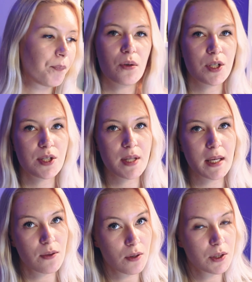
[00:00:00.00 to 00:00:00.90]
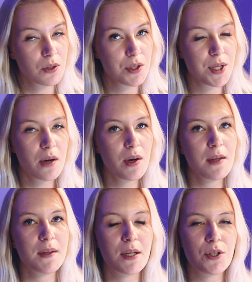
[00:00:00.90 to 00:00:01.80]
There is third
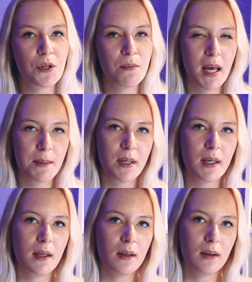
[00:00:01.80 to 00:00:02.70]
criteria that you may be